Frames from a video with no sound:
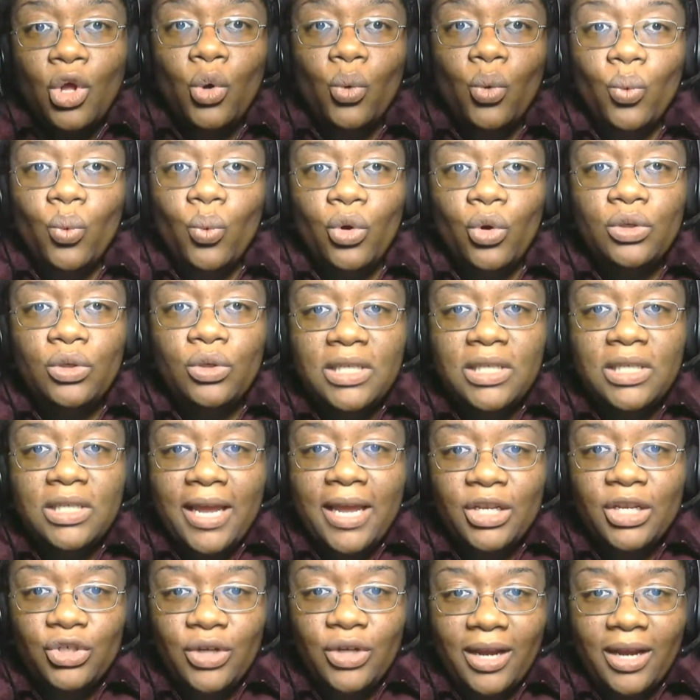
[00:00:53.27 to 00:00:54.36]

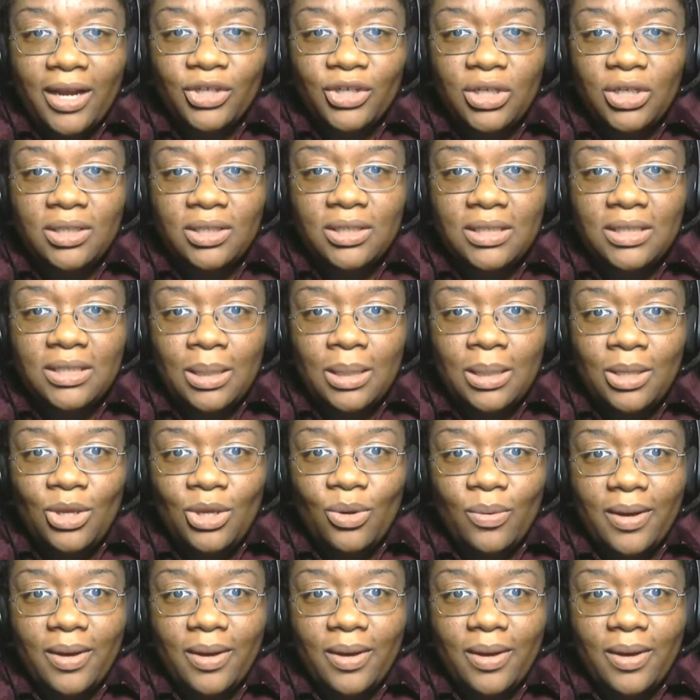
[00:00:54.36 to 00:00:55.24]
roadside attractions in the